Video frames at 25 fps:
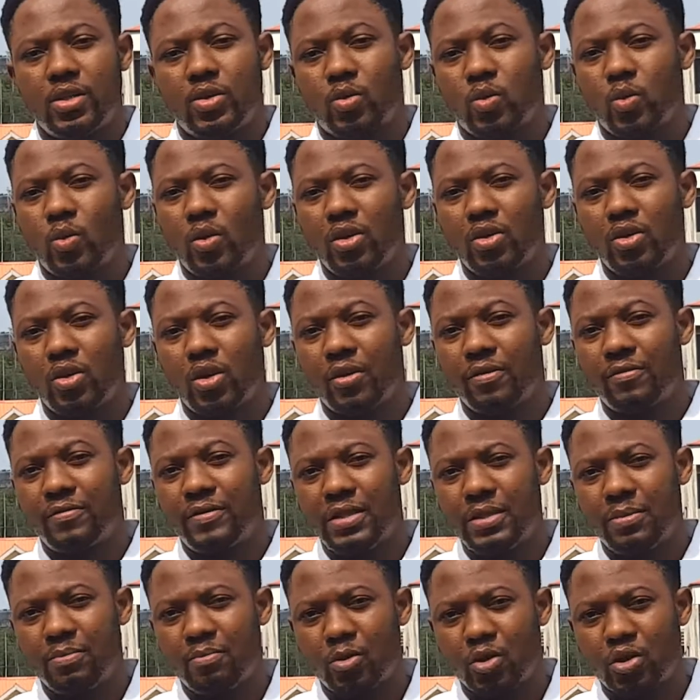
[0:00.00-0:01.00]
one of
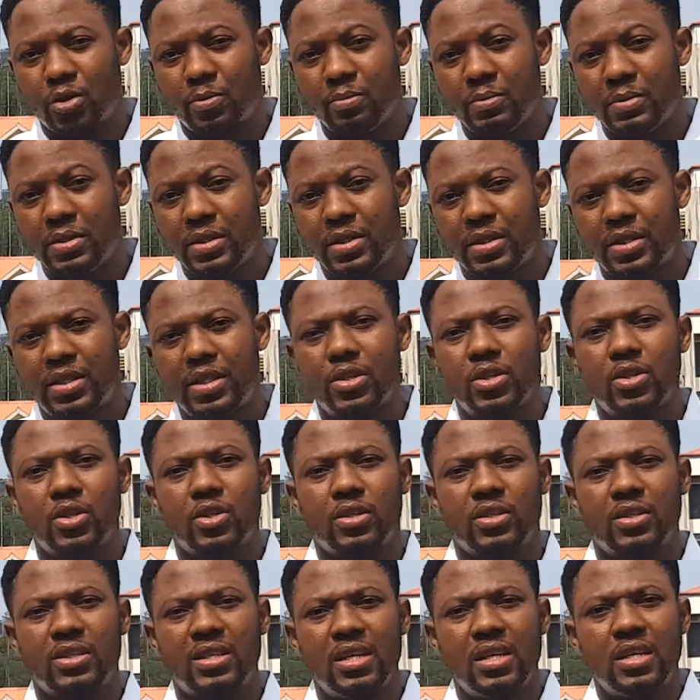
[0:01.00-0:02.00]
the most
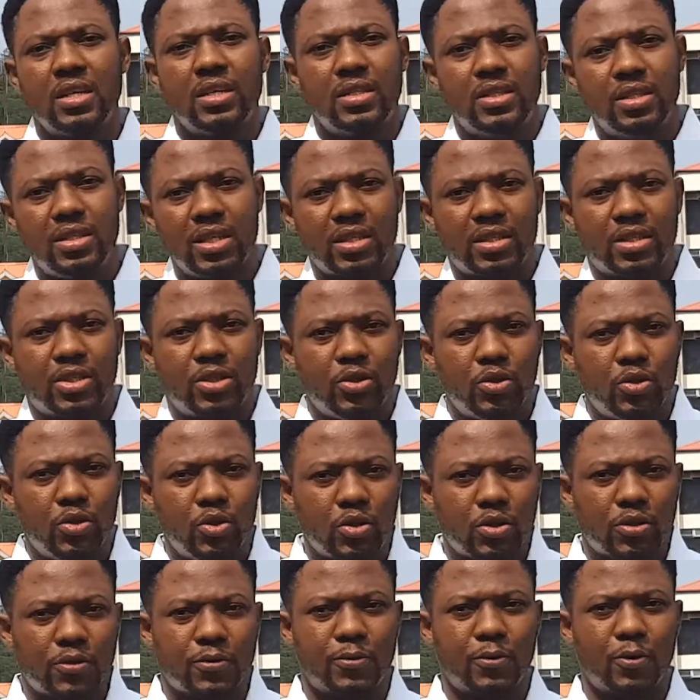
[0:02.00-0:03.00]
mysterious yet
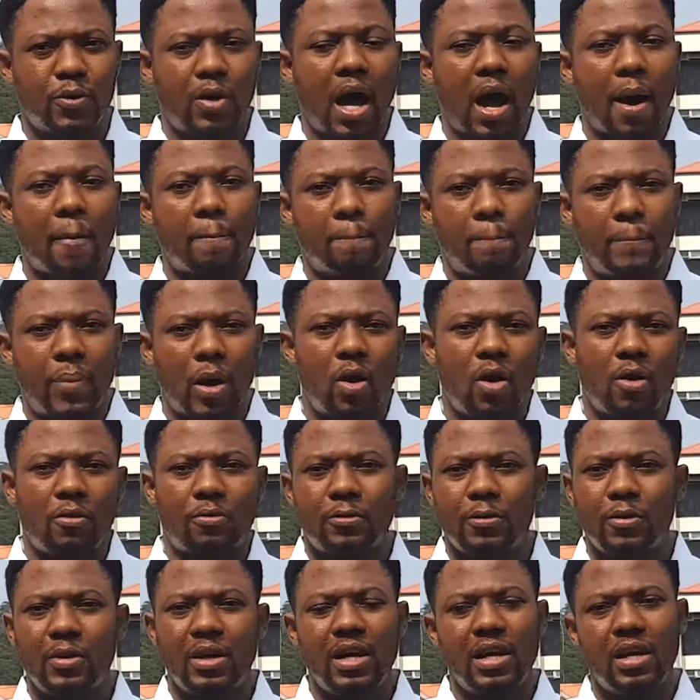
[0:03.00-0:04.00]
useful and
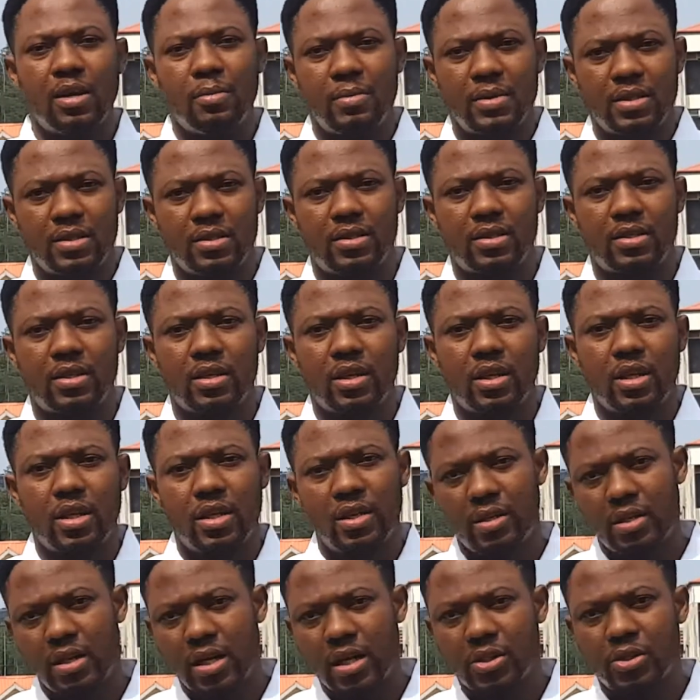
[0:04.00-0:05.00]
powerful elements
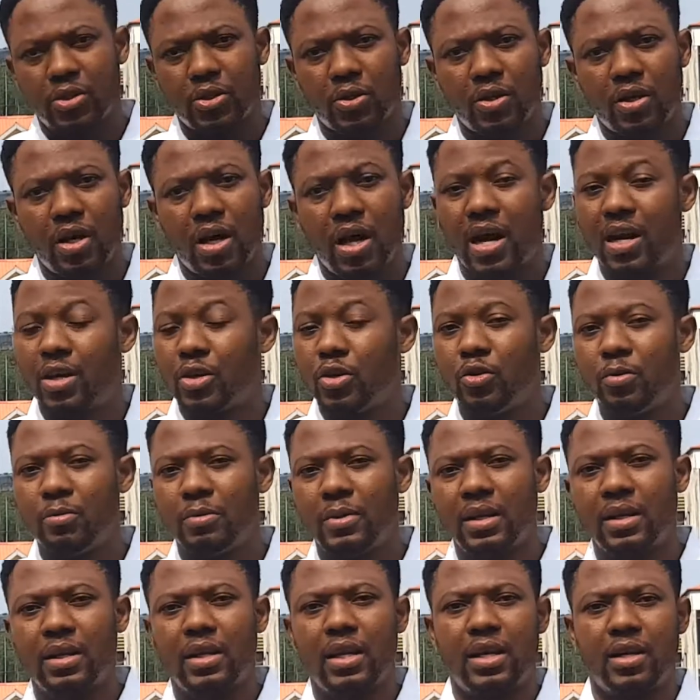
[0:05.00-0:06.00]
in nature and
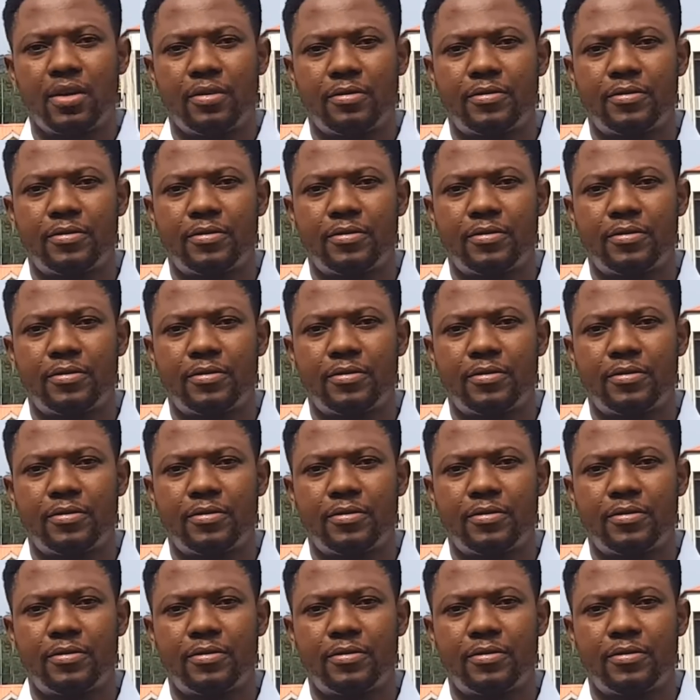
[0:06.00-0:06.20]
human life.